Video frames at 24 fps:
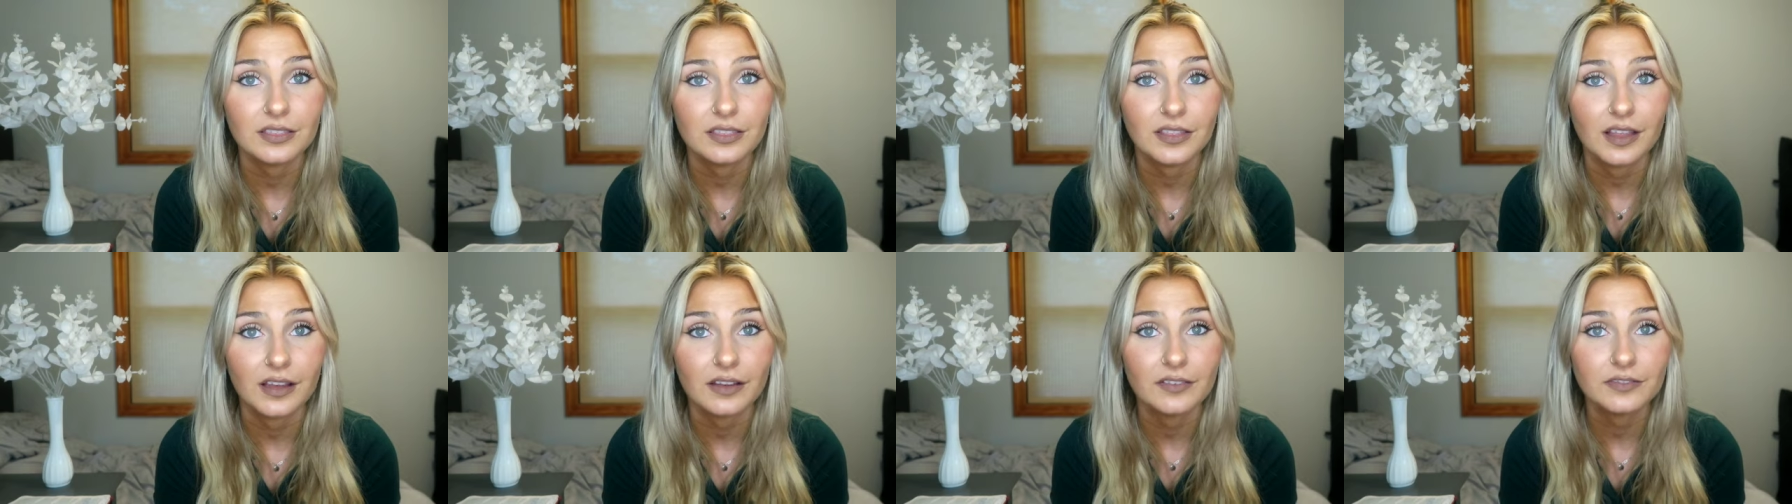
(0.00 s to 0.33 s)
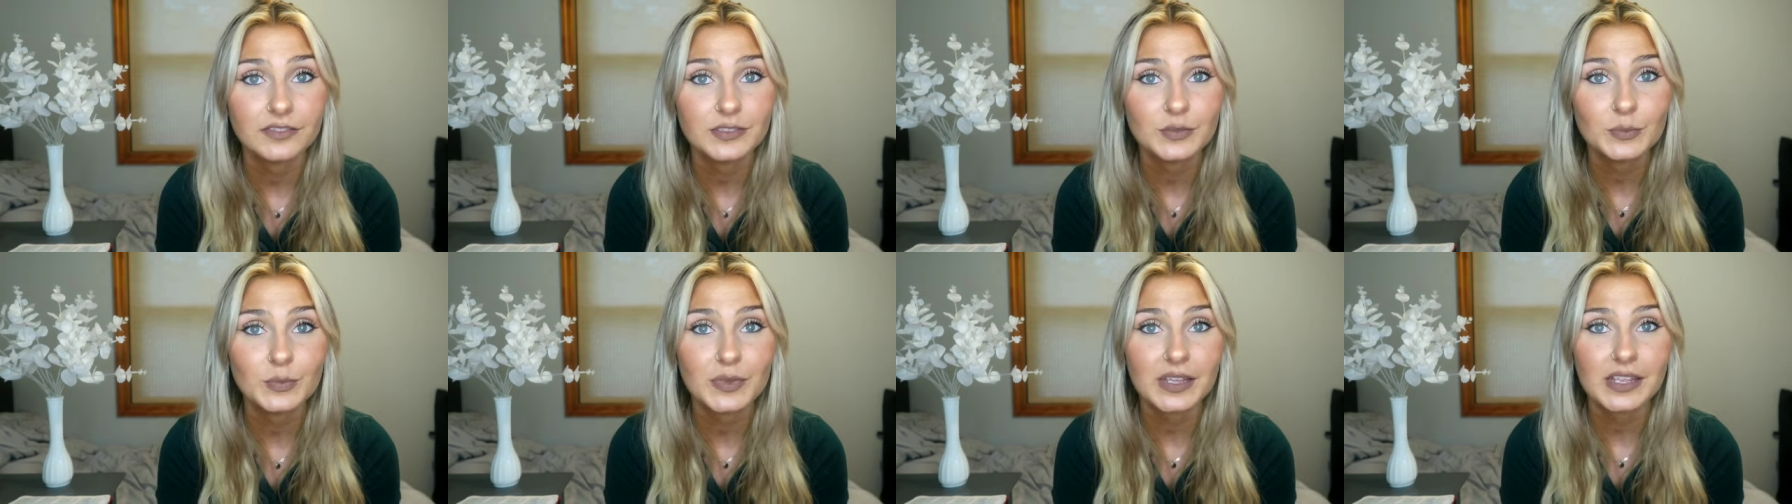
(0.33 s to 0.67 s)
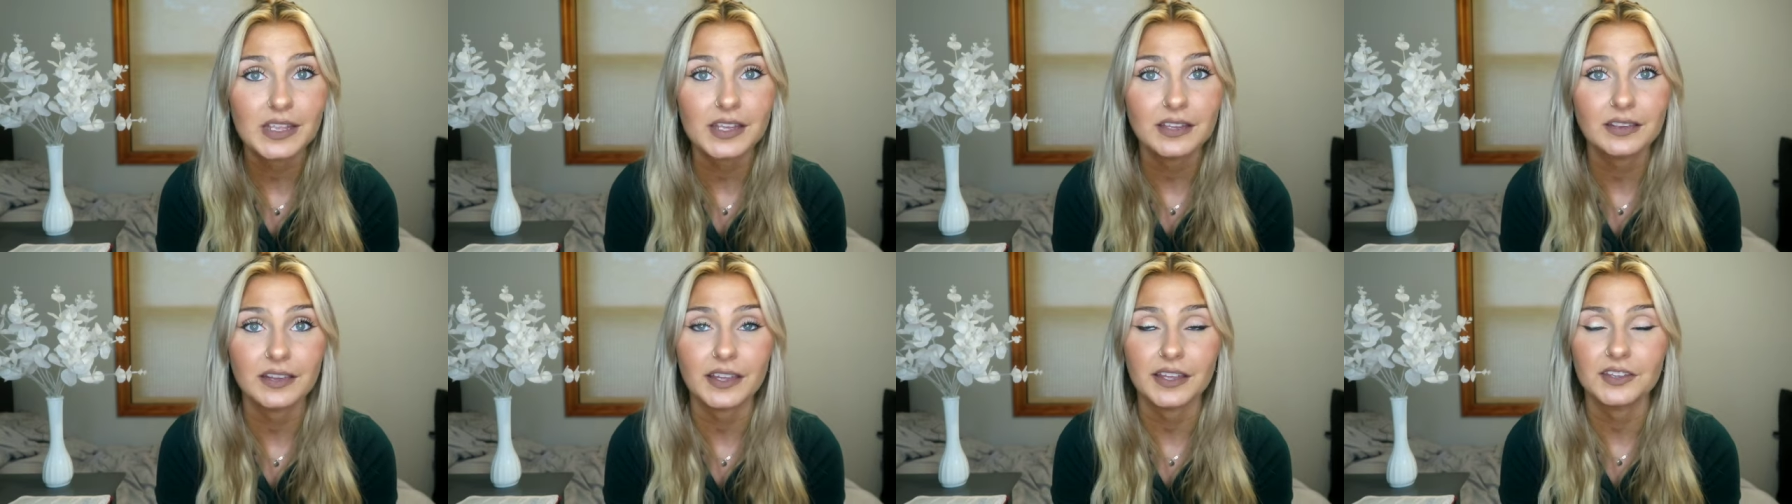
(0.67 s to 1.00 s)
loves
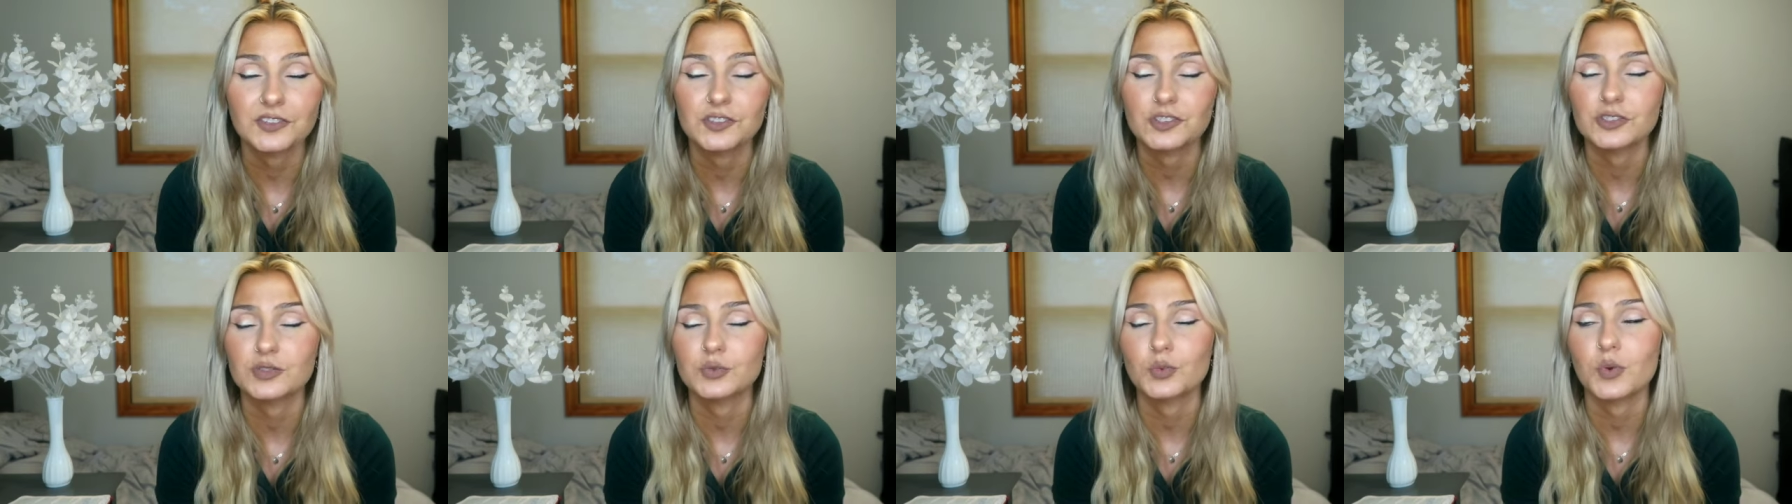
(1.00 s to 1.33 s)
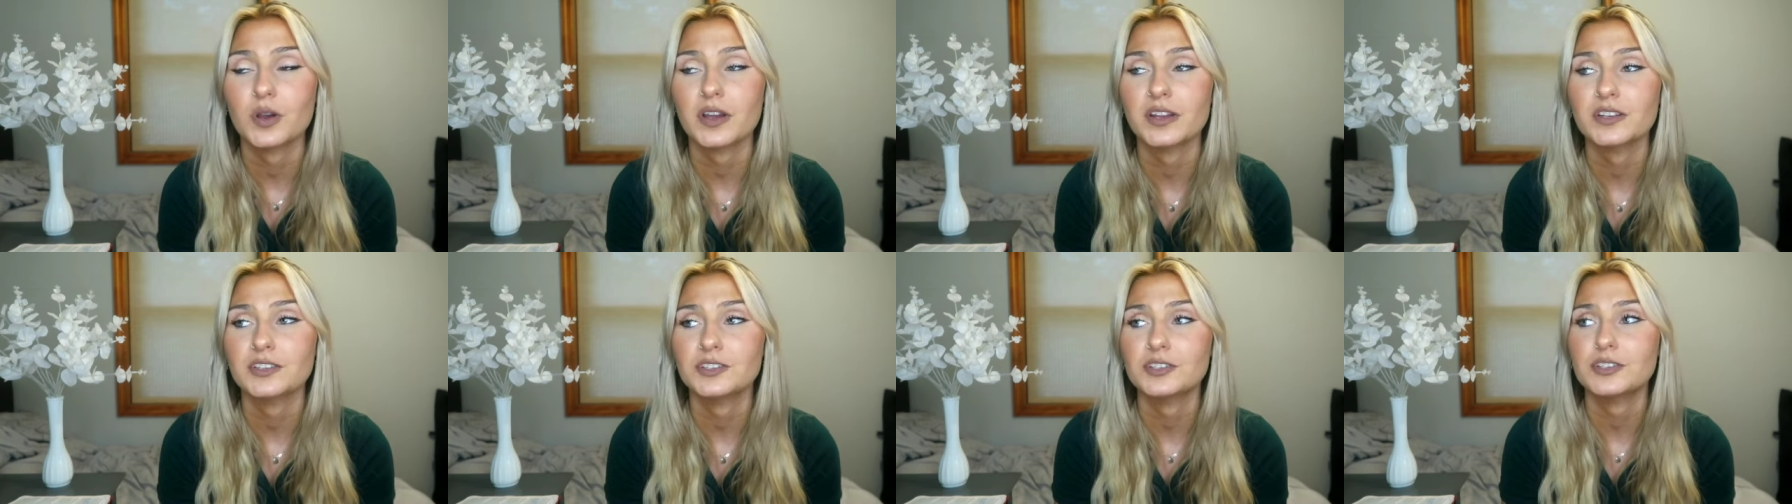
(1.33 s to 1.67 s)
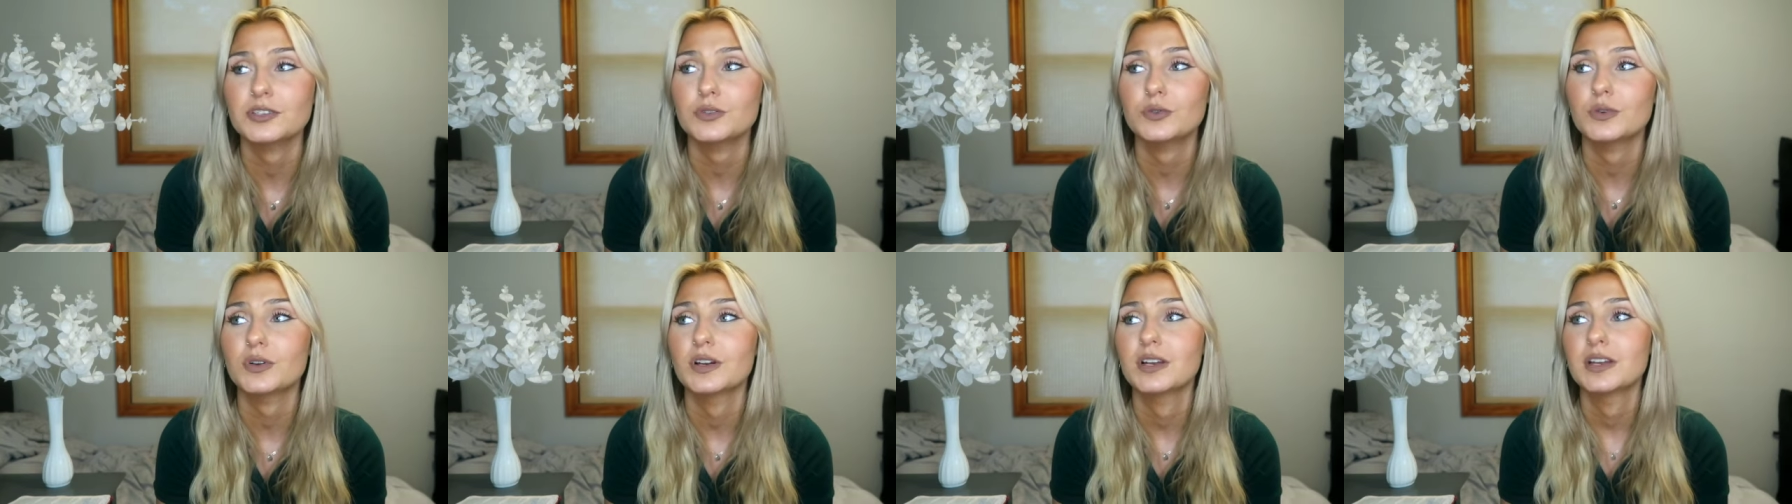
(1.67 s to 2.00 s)
me and like just wanting
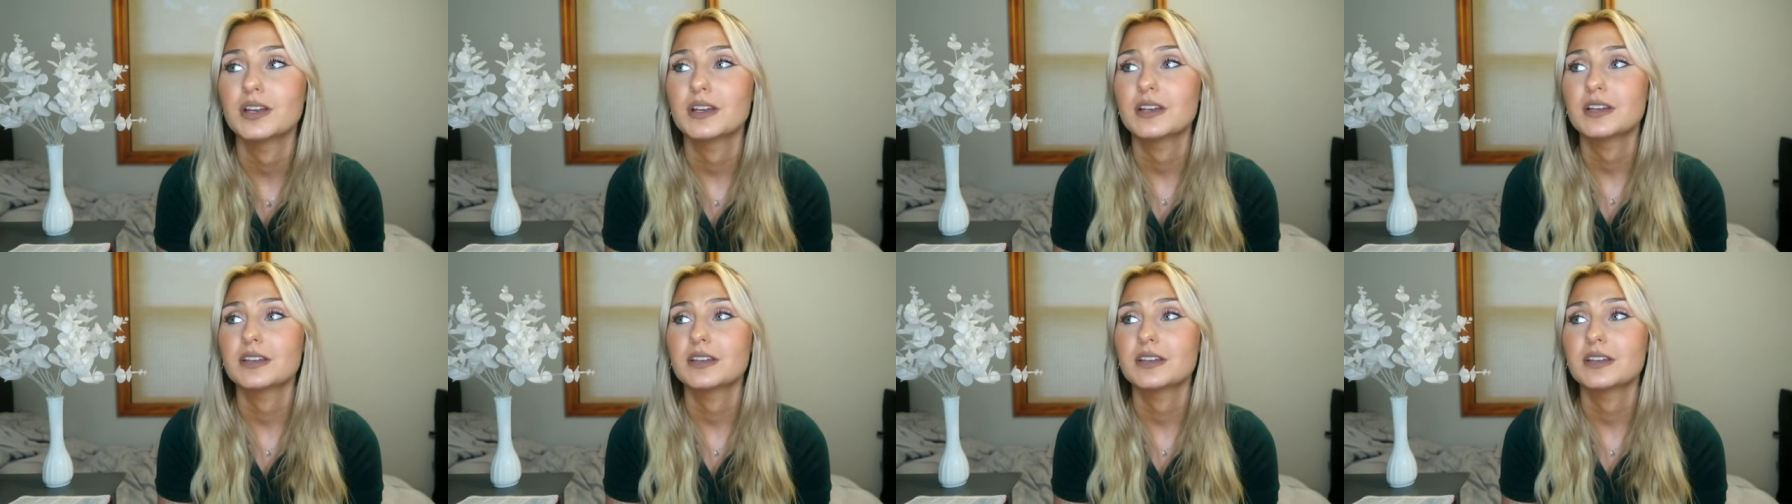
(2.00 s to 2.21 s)
to